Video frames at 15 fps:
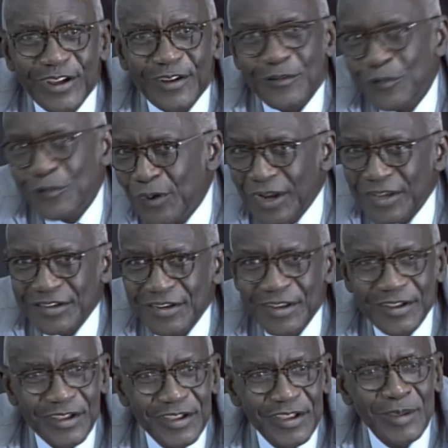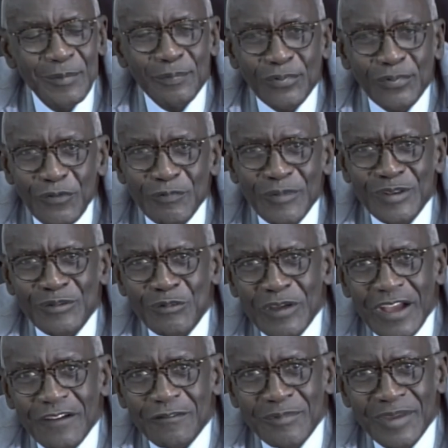what improvement we
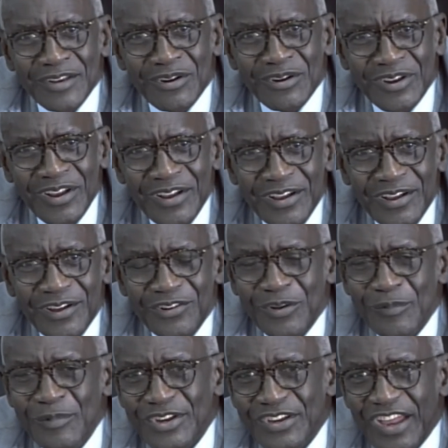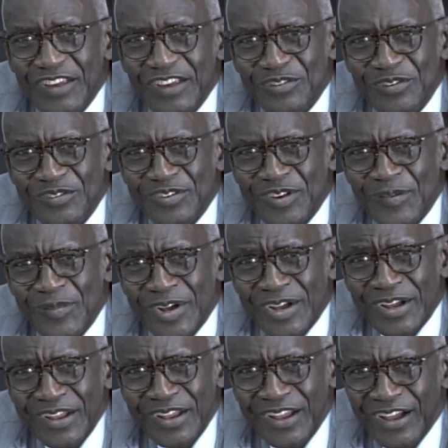have made on communications
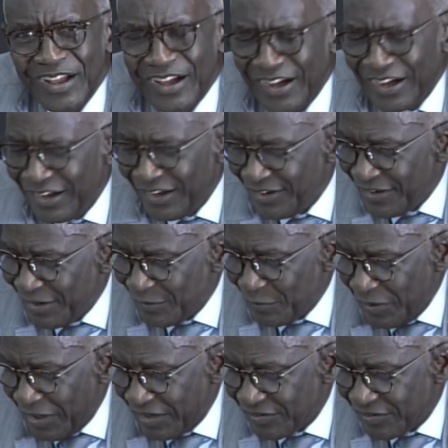that we